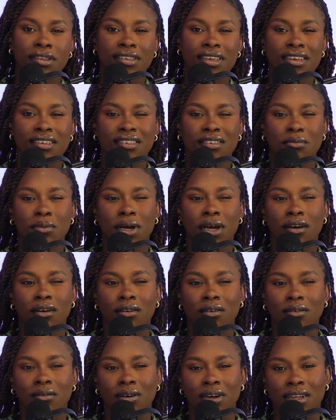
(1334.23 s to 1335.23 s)
it takes
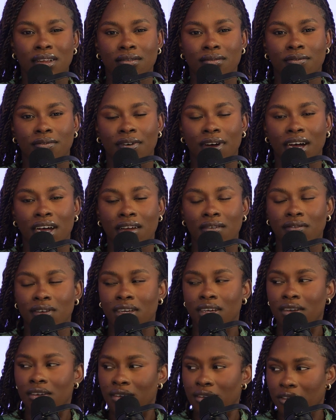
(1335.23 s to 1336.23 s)
about, 5
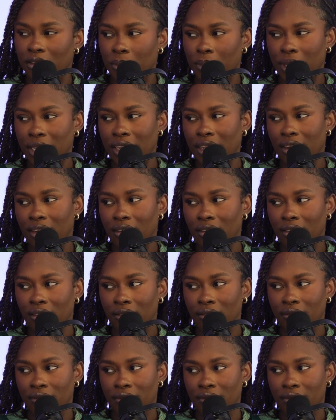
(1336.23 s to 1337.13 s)
years to pay that off?